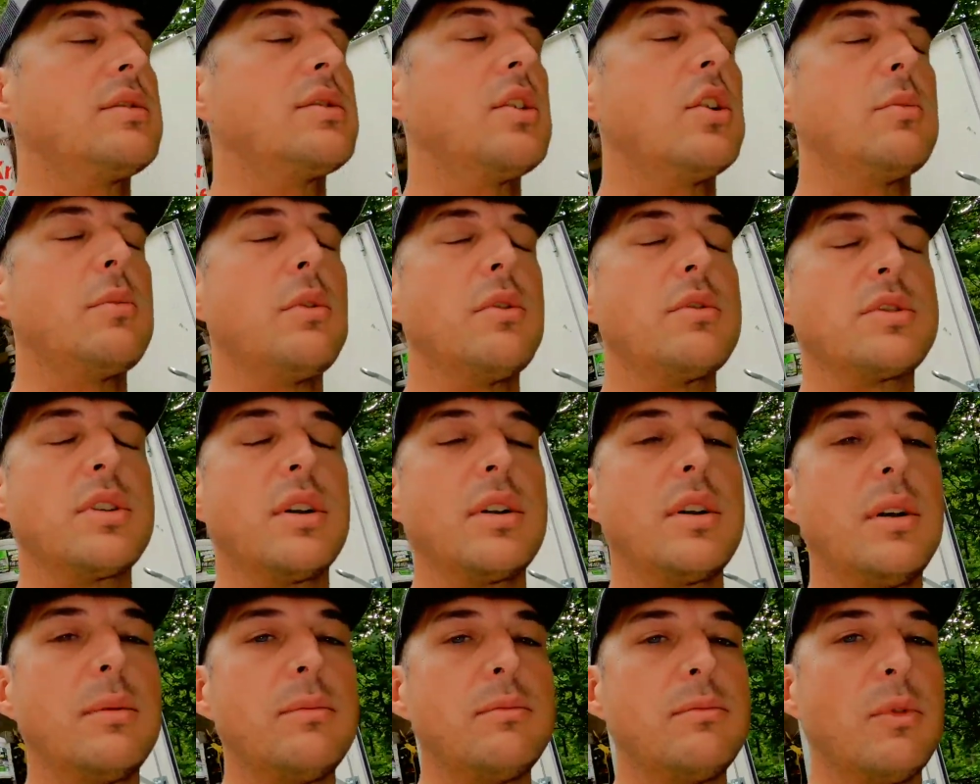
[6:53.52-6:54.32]
turbo
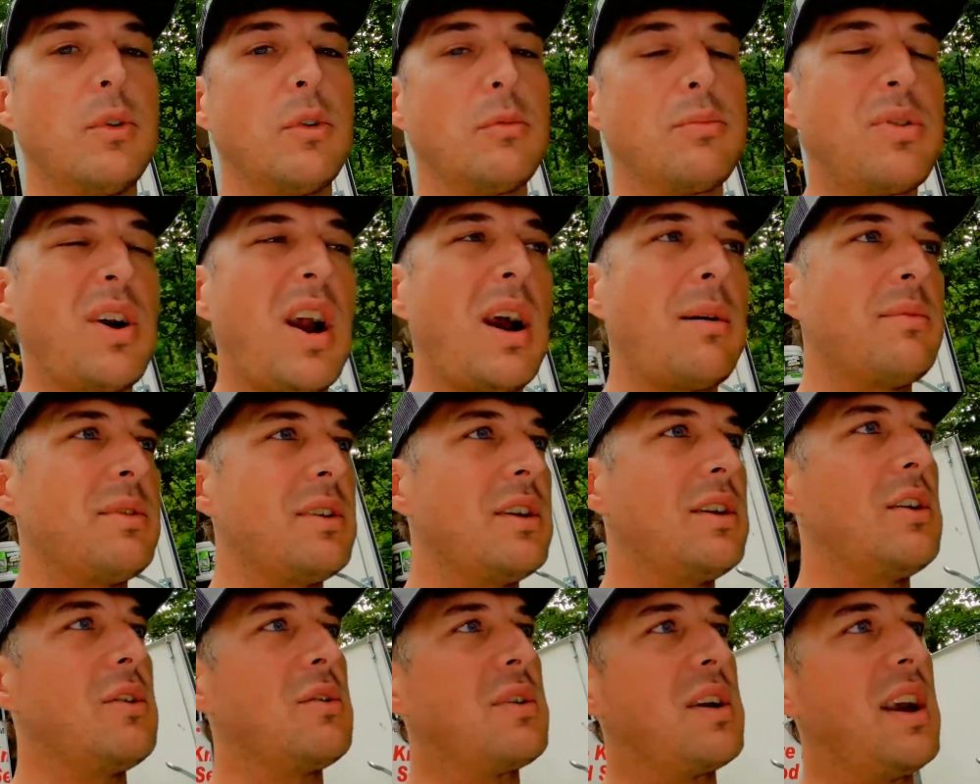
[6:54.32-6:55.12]
setup. We were
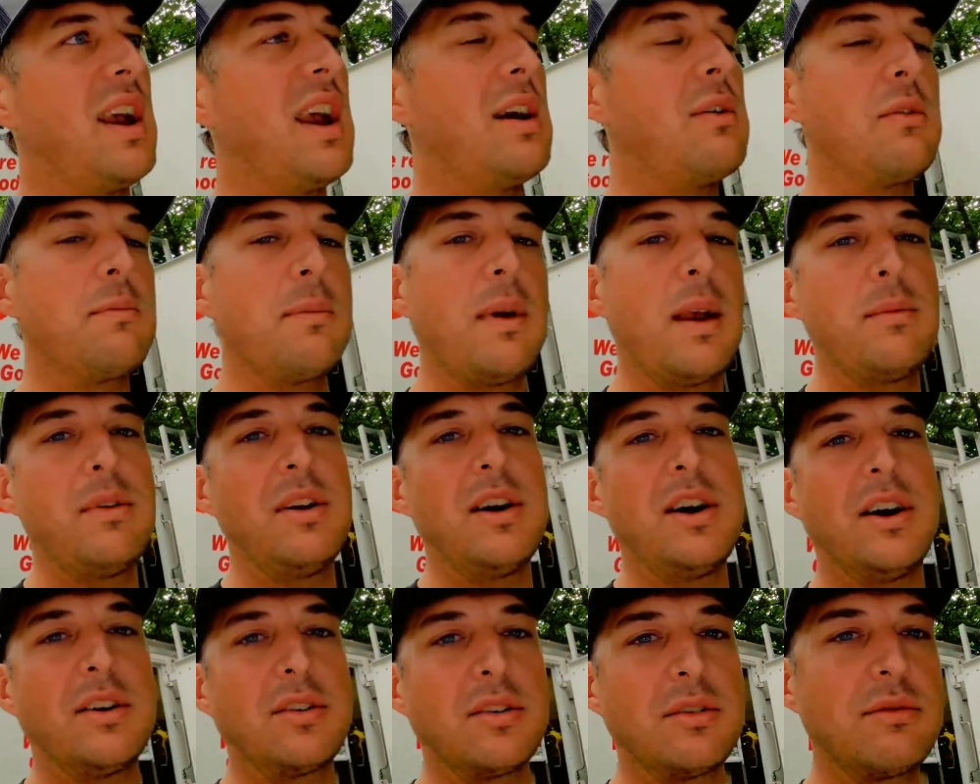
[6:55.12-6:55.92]
probably okay with
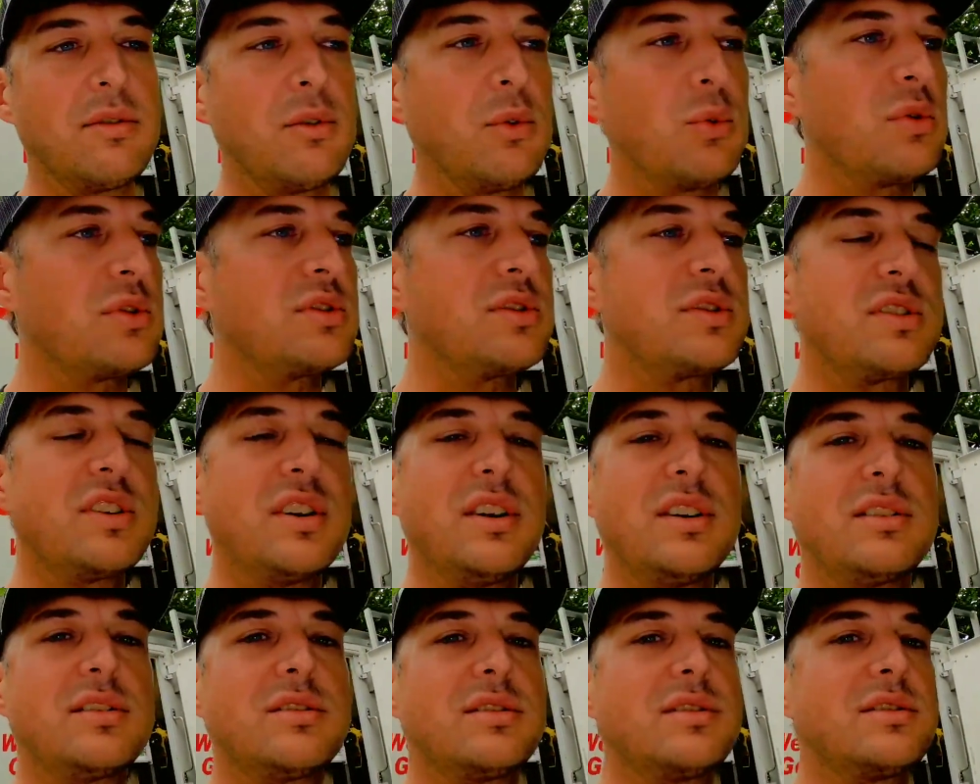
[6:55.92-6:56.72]
maybe 100 horse
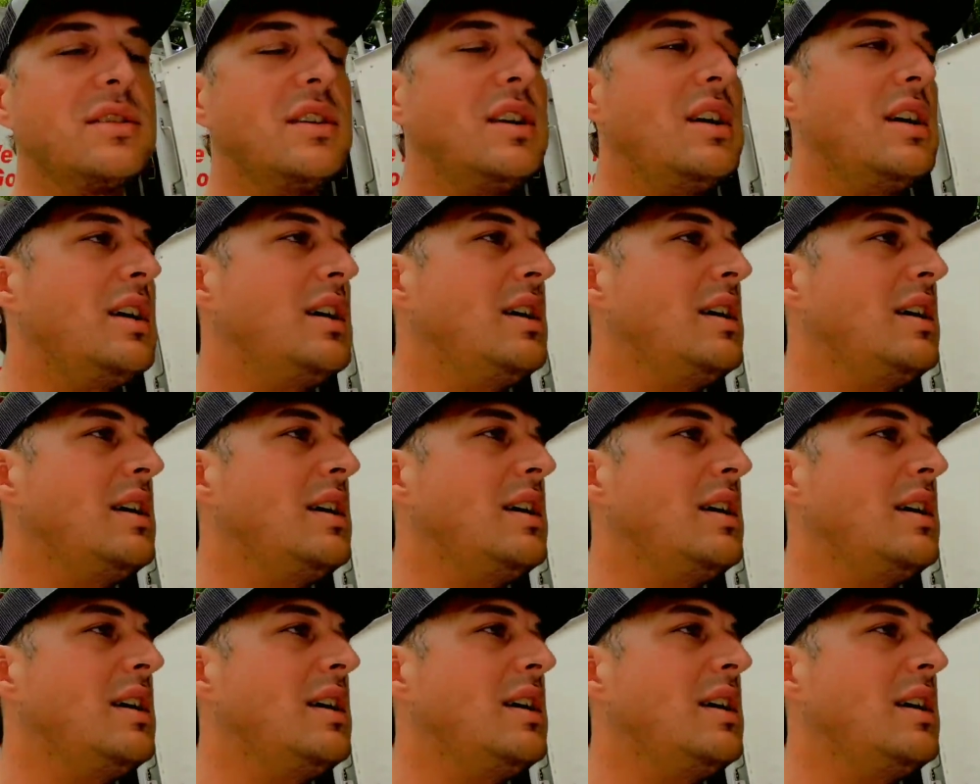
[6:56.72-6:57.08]
sticks.